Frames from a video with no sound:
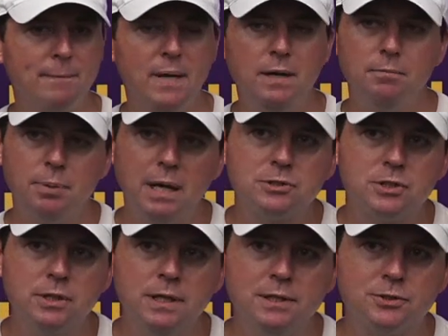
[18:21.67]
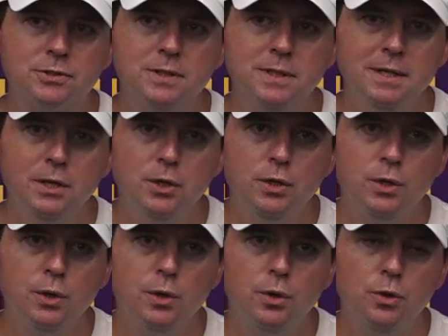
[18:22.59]
him. But I'll say this.
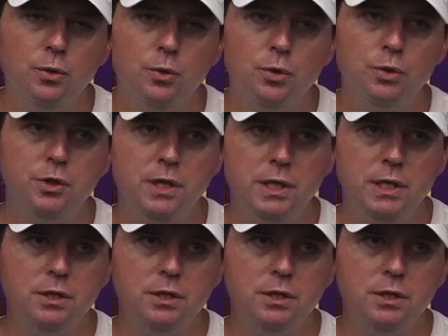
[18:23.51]
To